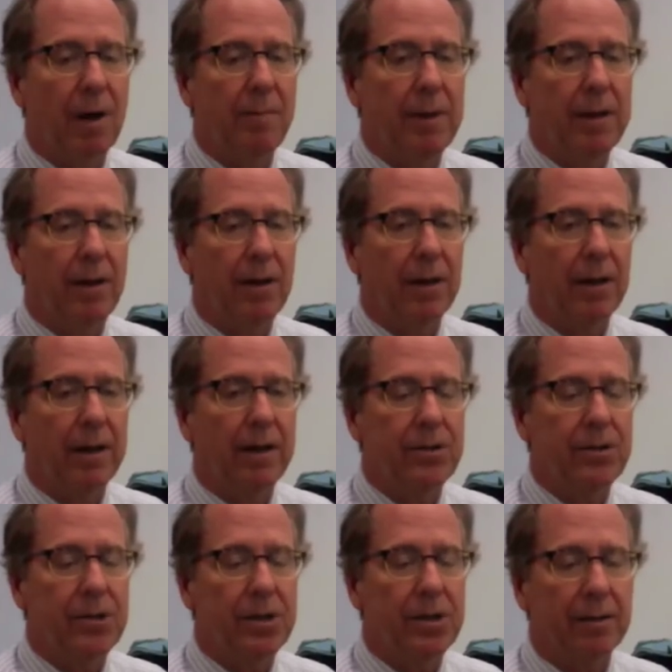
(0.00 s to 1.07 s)
primarily
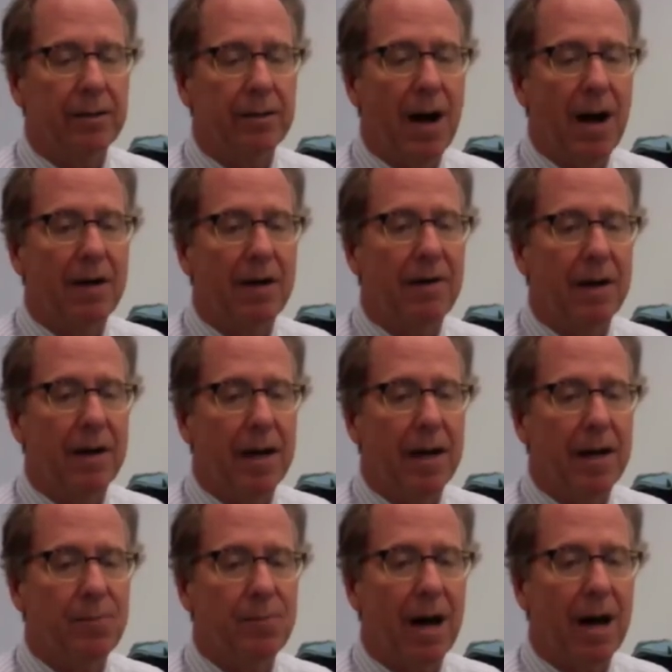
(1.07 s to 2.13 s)
genetically modified
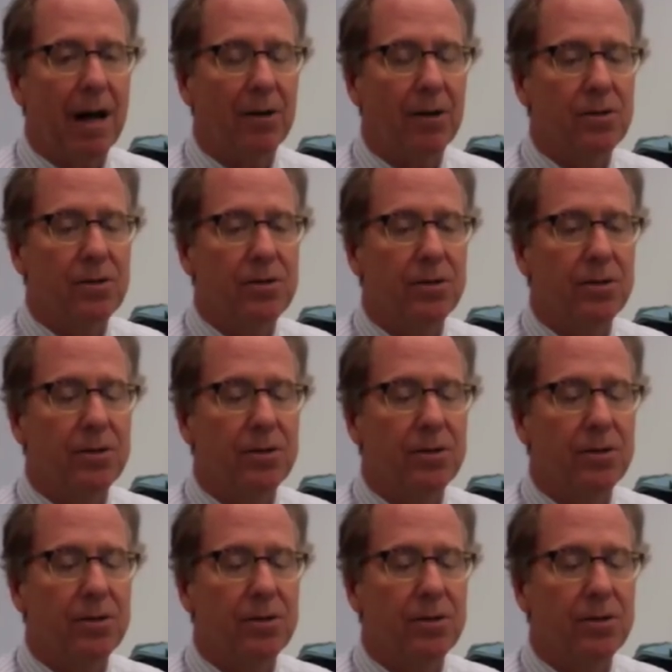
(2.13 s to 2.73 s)
mouse models,